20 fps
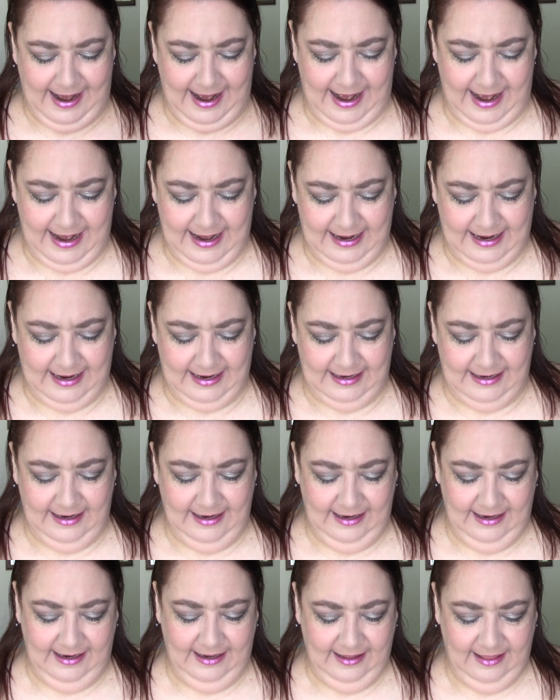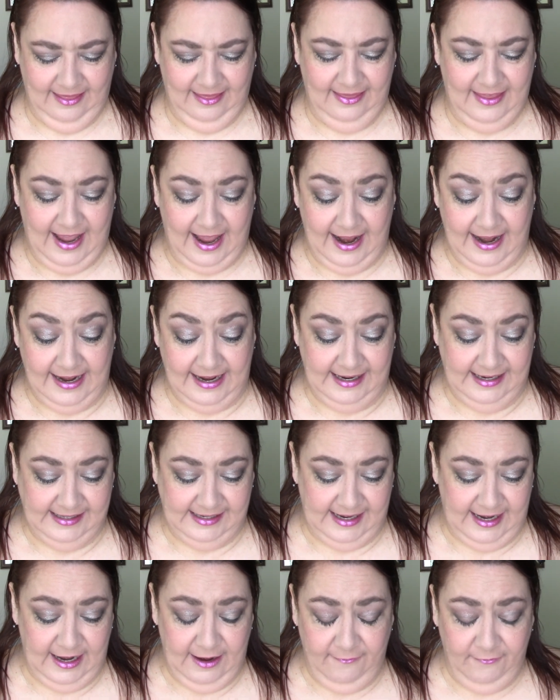And that is
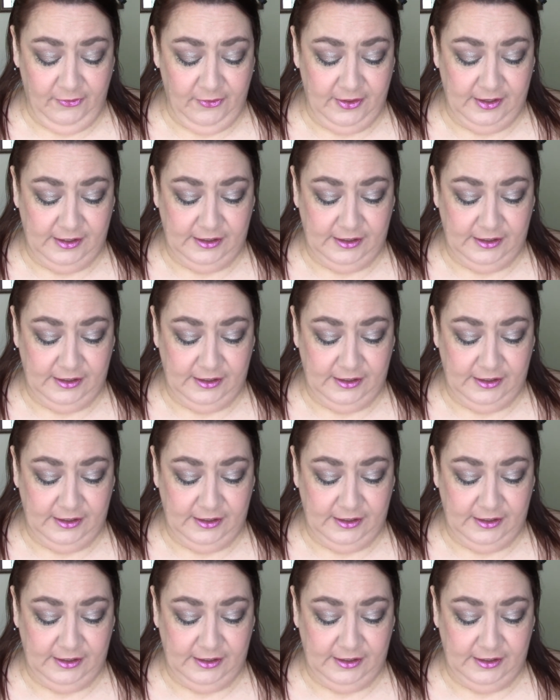it for the